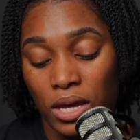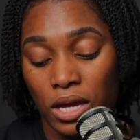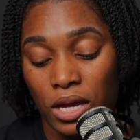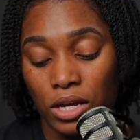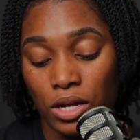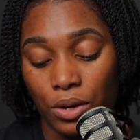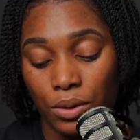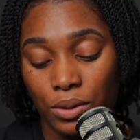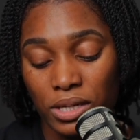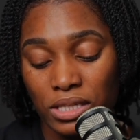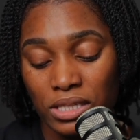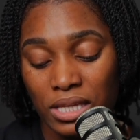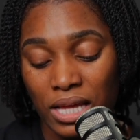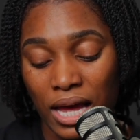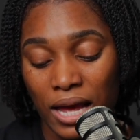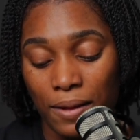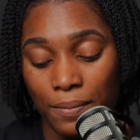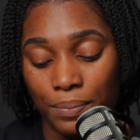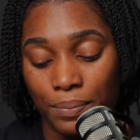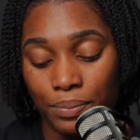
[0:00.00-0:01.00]
notice
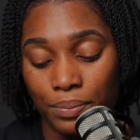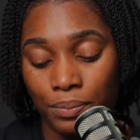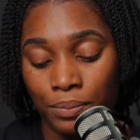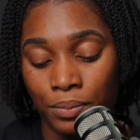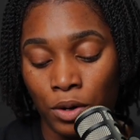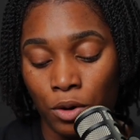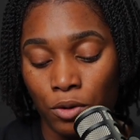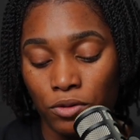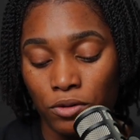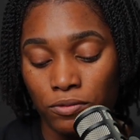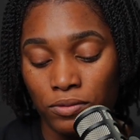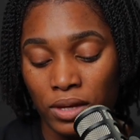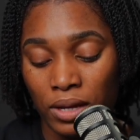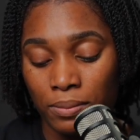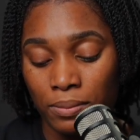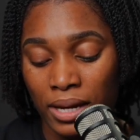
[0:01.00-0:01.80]
that both of them,